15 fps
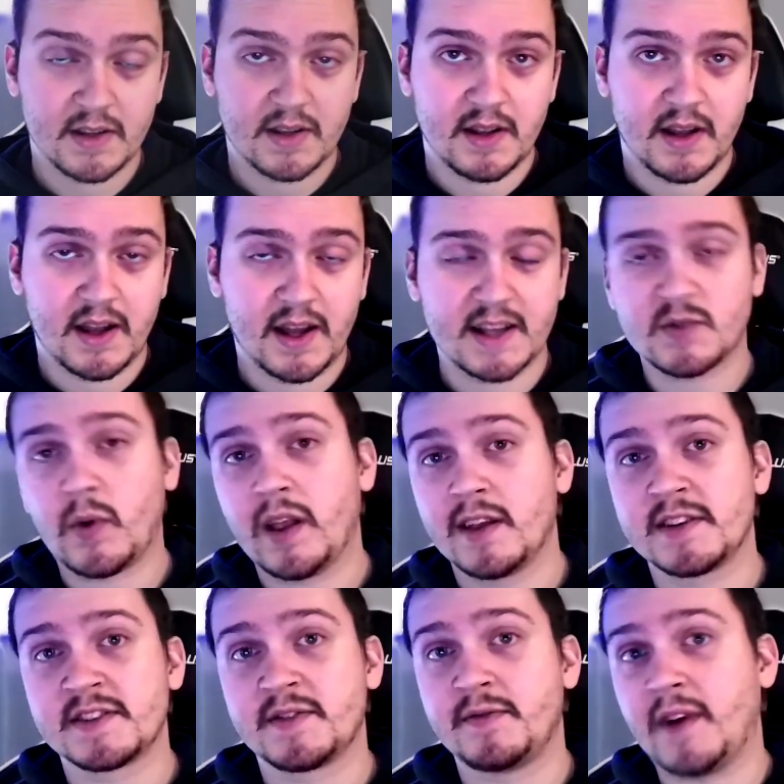as well
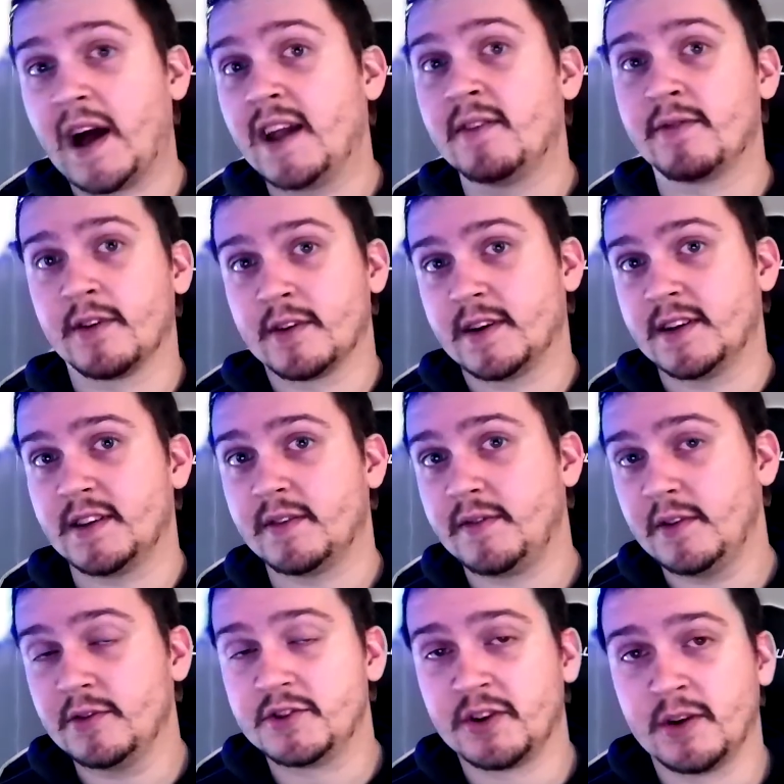as Fiverr in the
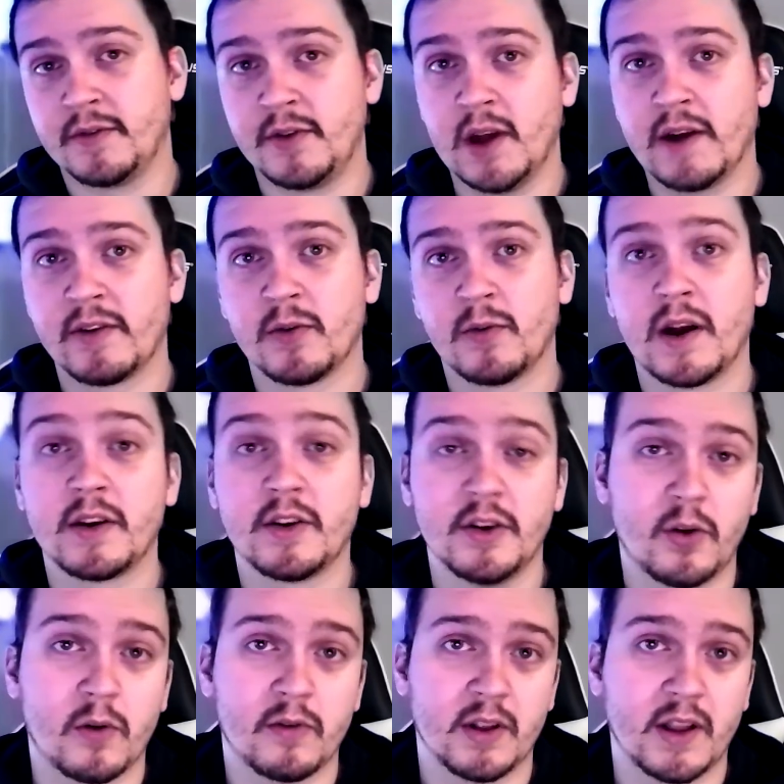future if you ever want good
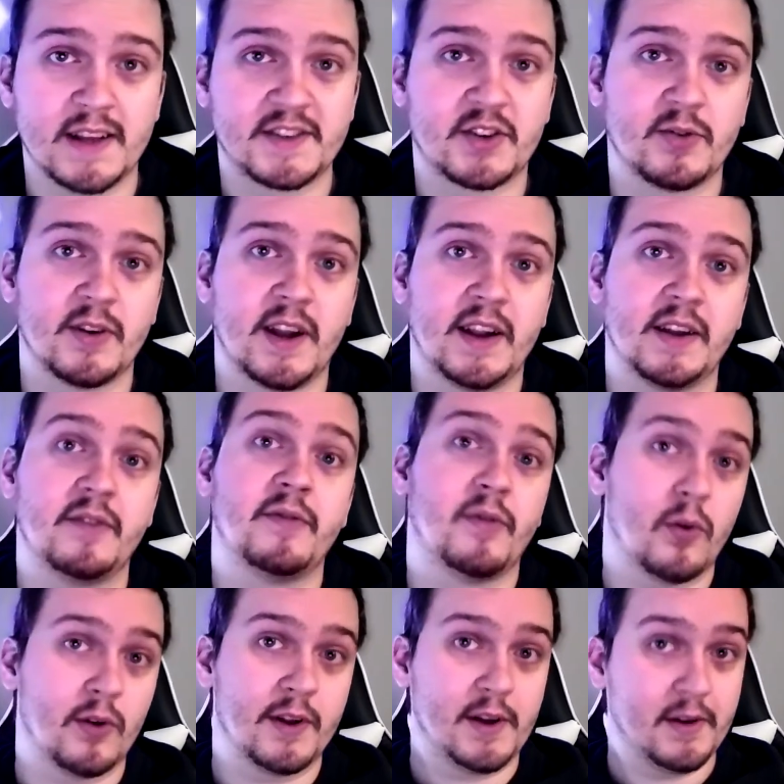overlays created for you.